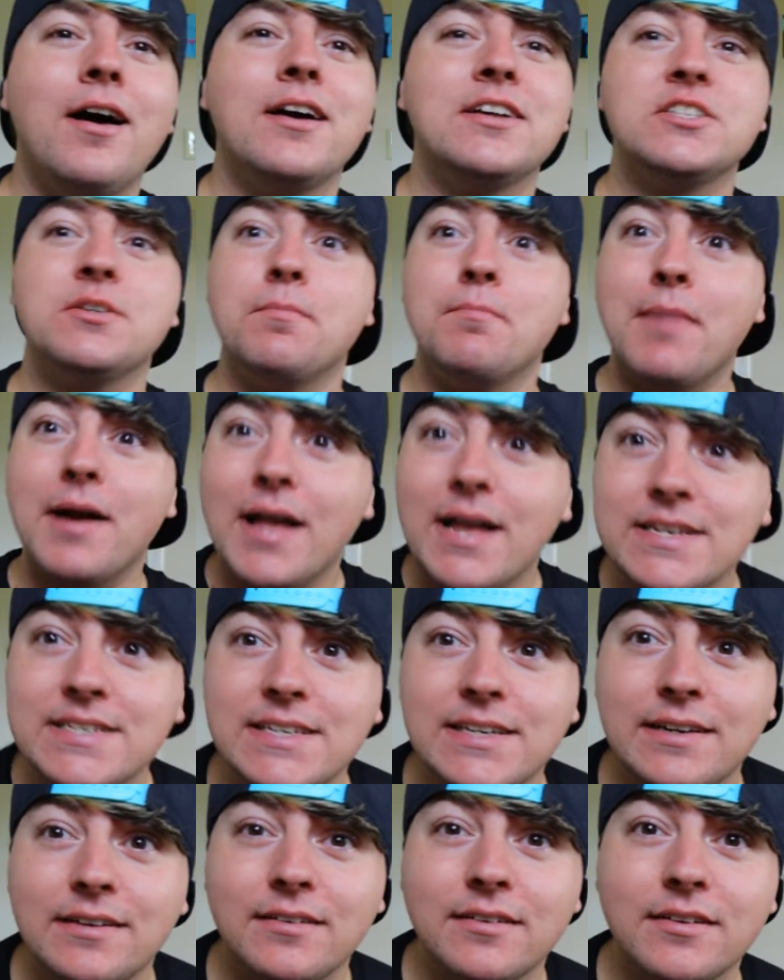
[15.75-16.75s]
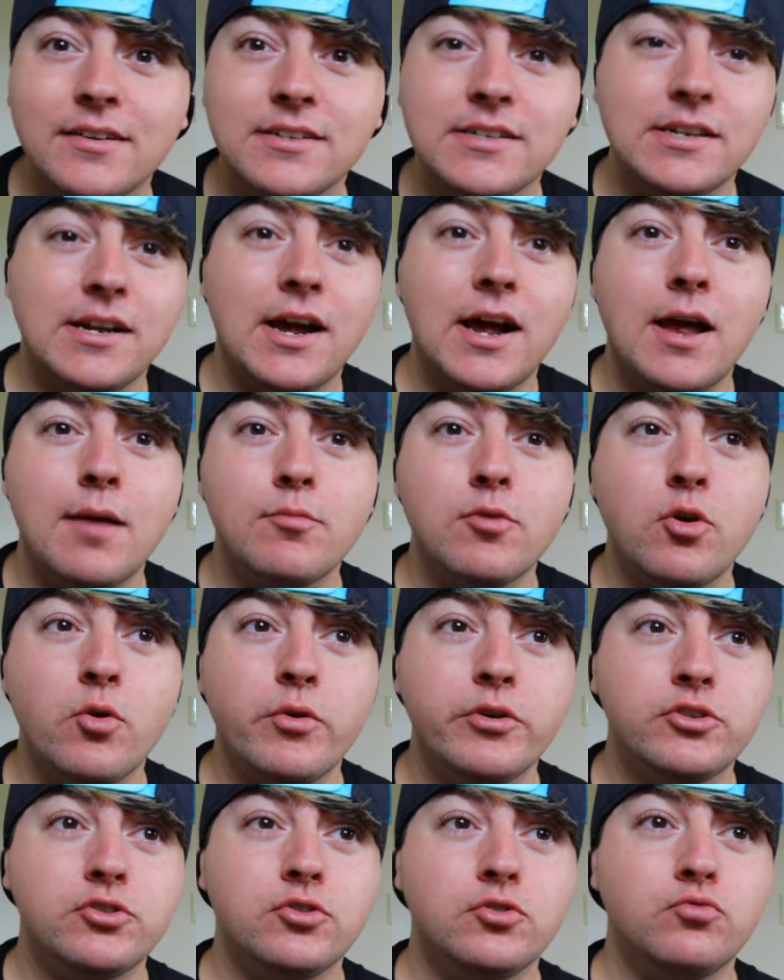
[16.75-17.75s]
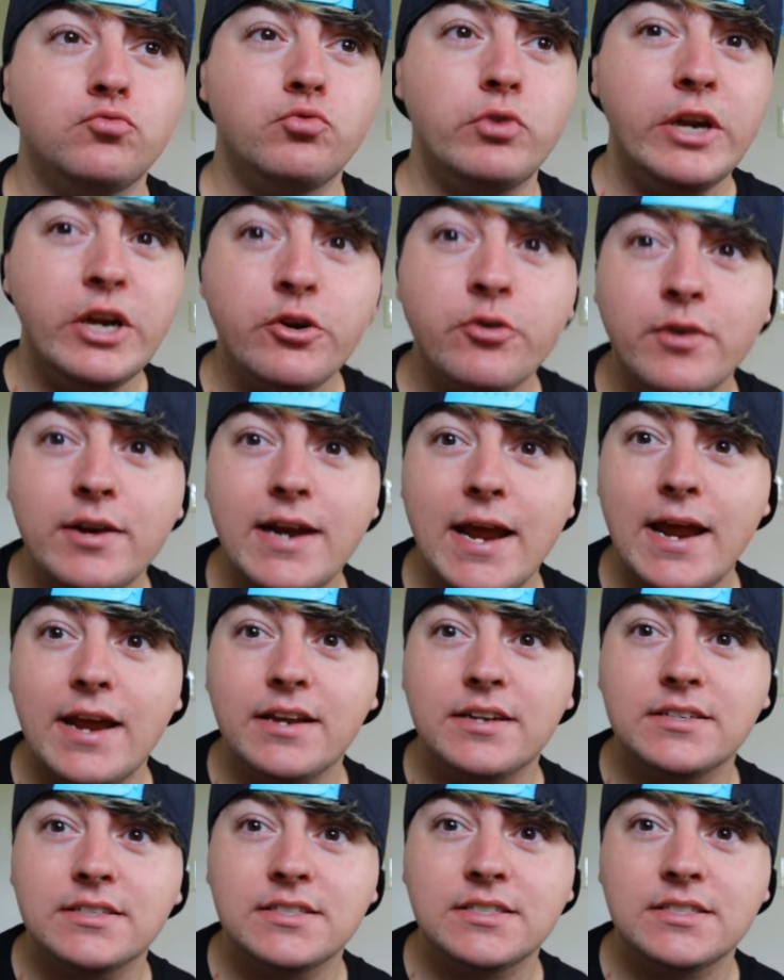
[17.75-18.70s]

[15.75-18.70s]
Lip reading: So my idea is I'm going to recreate